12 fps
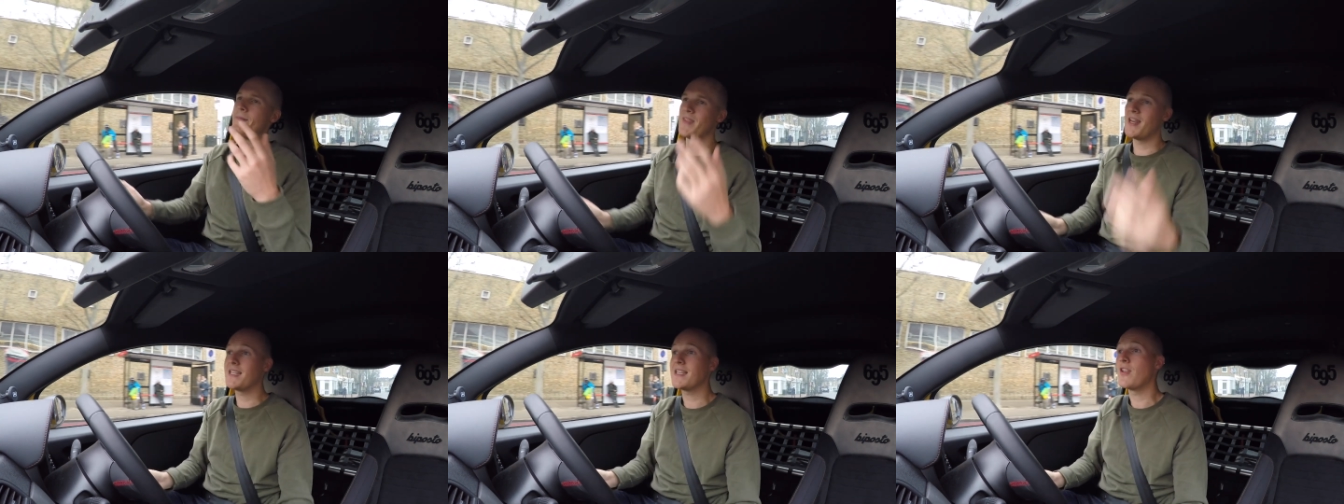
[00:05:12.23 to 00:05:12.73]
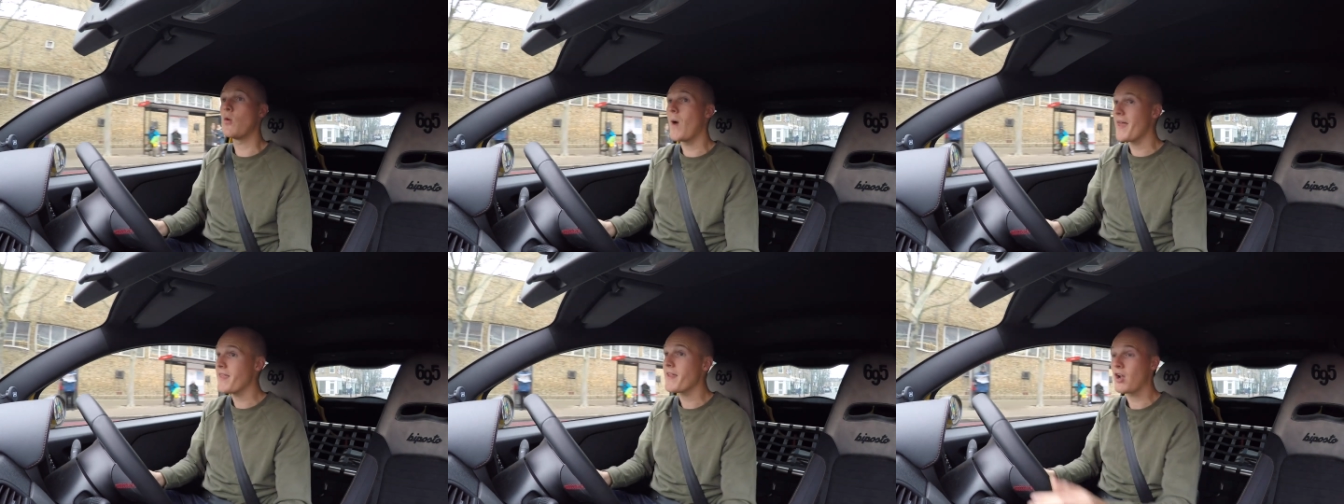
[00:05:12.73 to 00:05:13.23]
They did say the
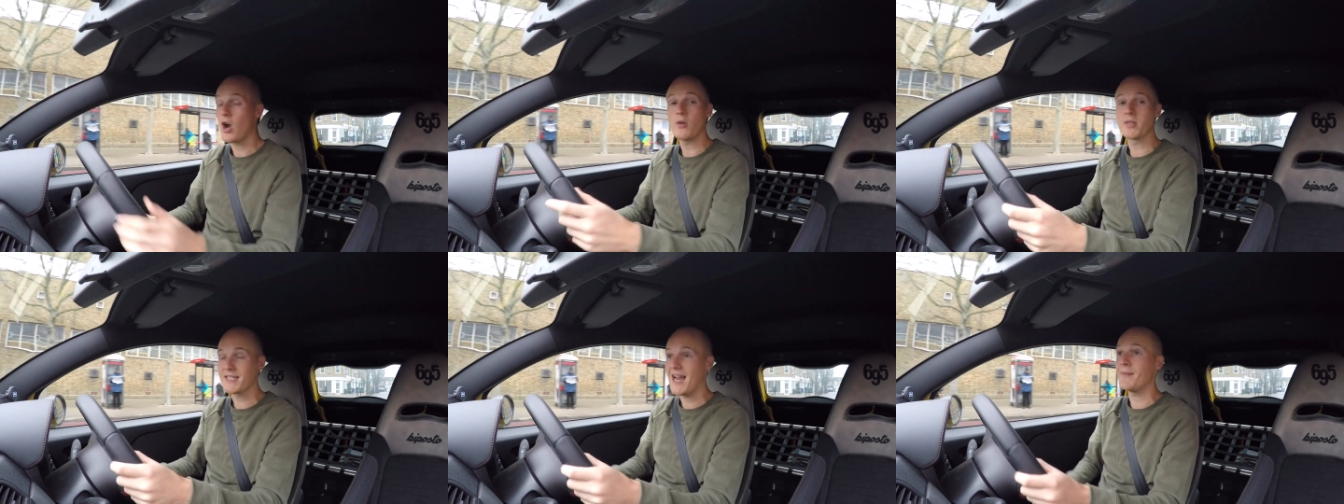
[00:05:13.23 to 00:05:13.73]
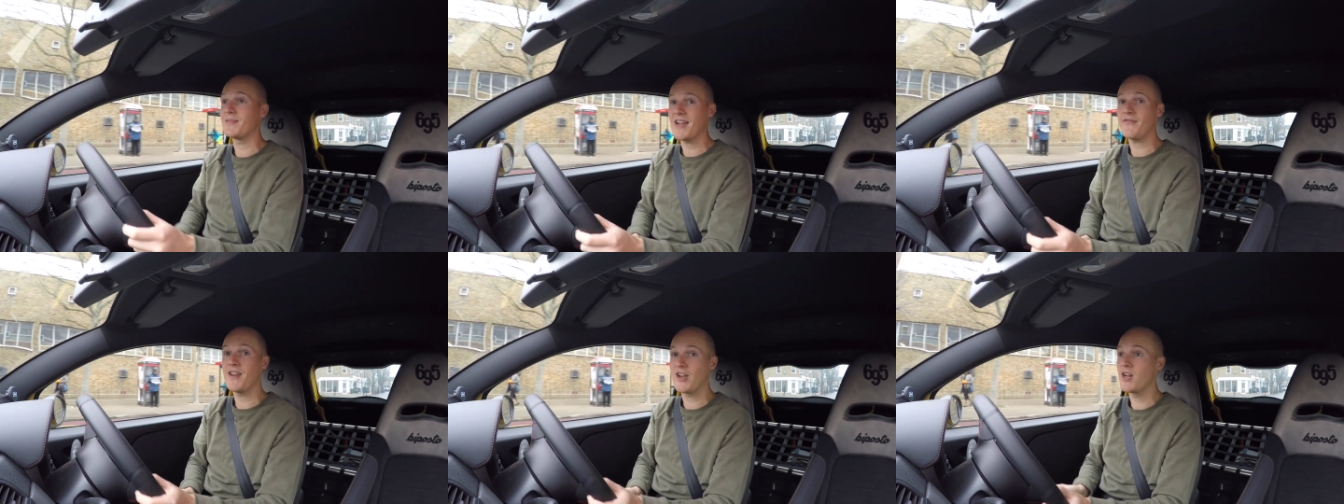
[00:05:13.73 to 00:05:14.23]
weather, the cold snap
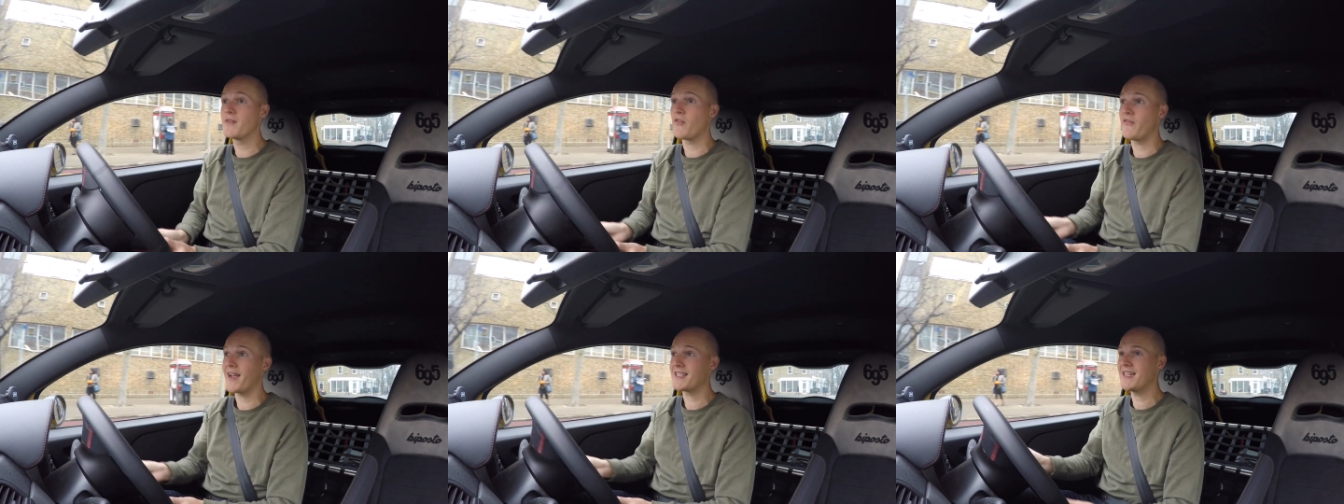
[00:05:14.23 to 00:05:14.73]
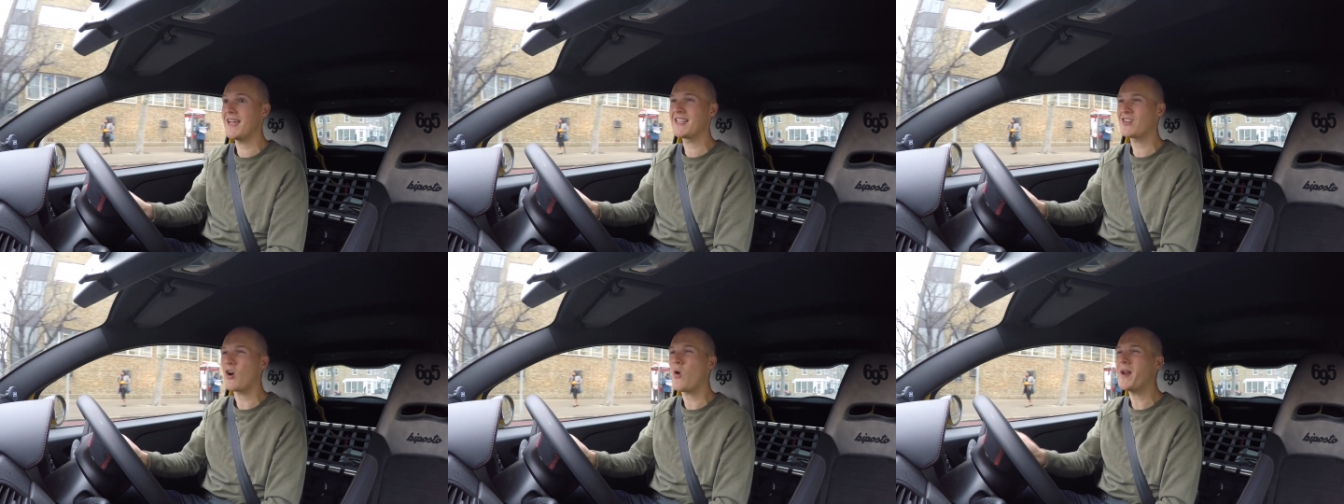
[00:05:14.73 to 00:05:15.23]
definitely could have affected it.
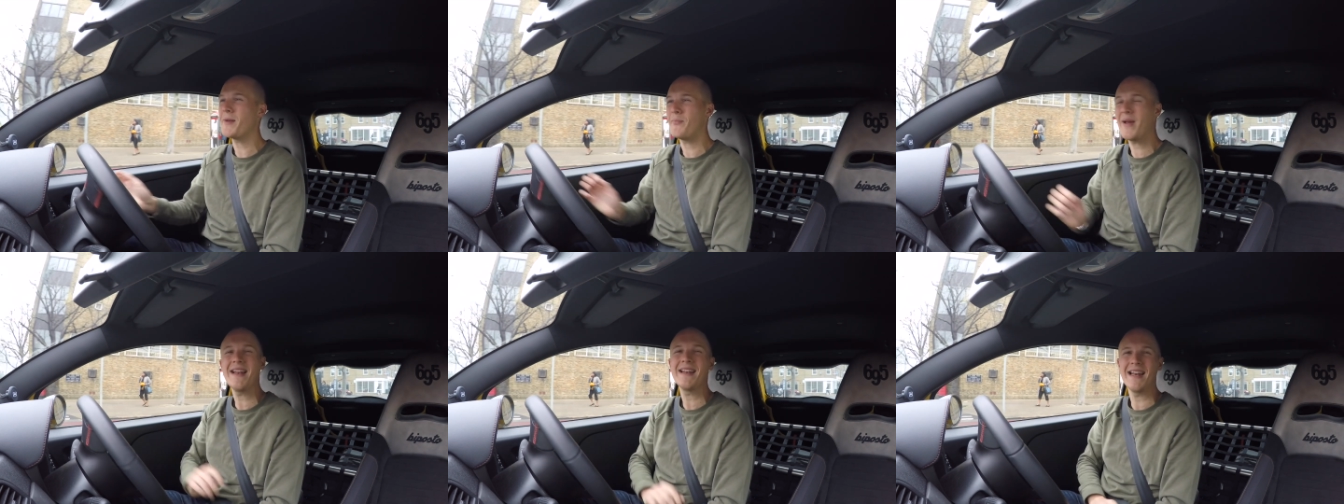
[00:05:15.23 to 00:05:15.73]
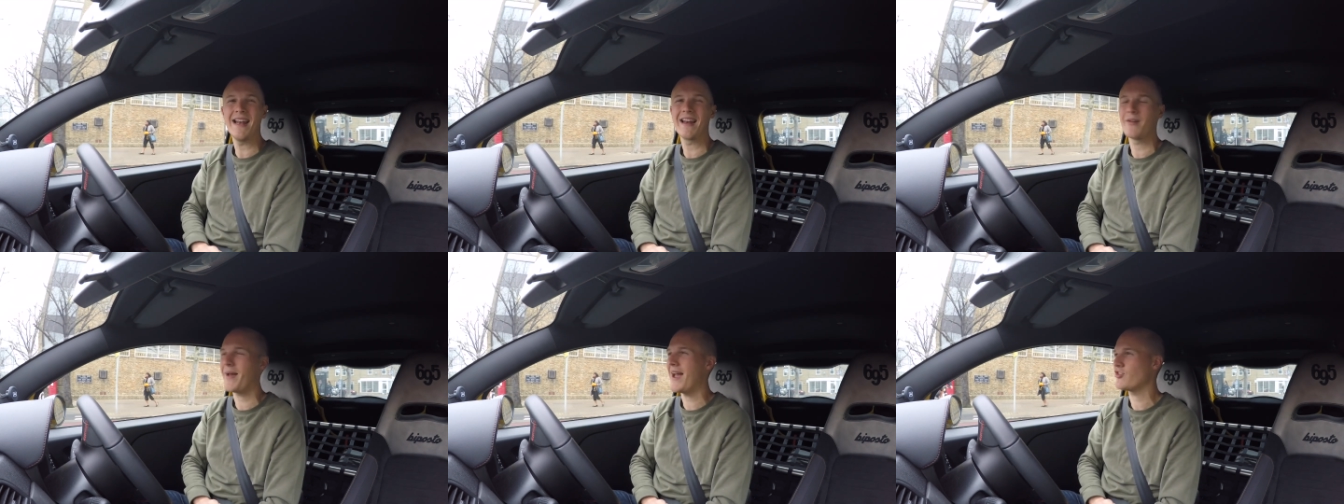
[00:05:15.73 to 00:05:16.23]
It's got quite a piddly
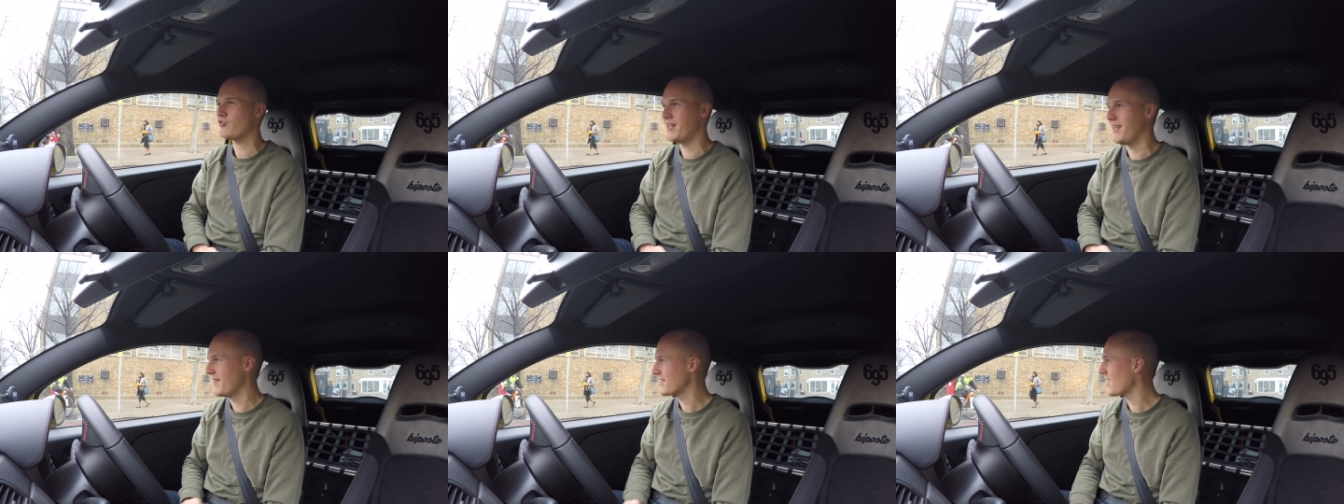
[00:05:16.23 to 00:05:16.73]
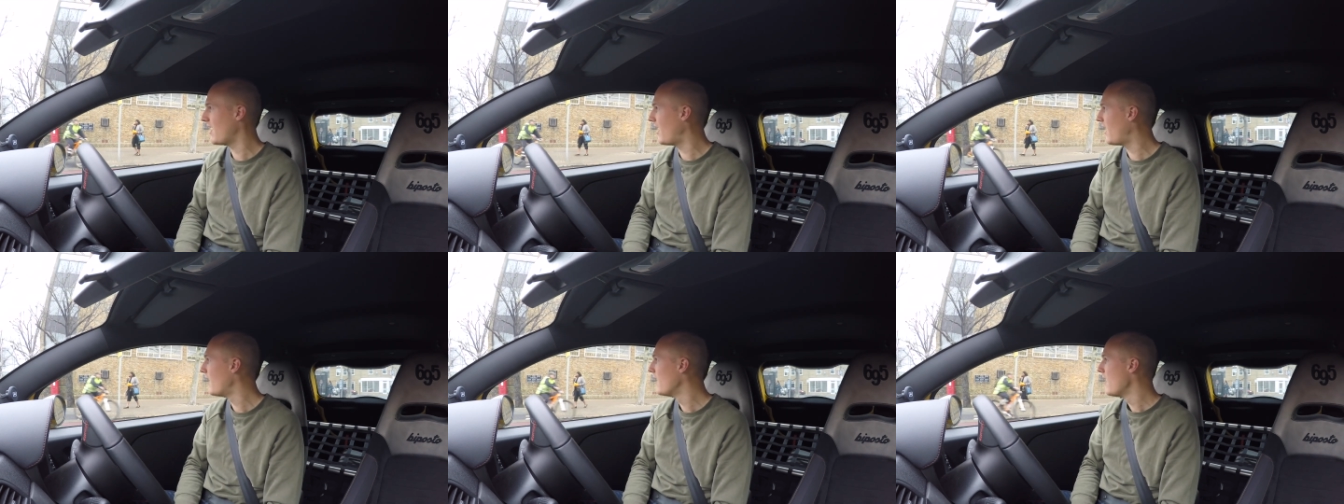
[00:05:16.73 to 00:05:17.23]
little battery in it, this
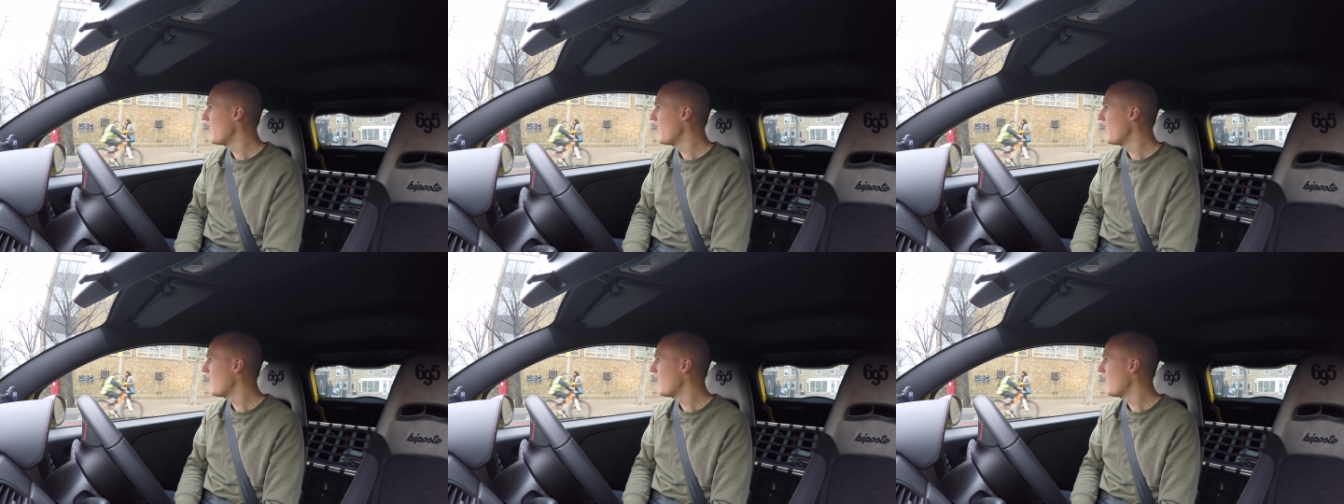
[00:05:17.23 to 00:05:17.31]
car.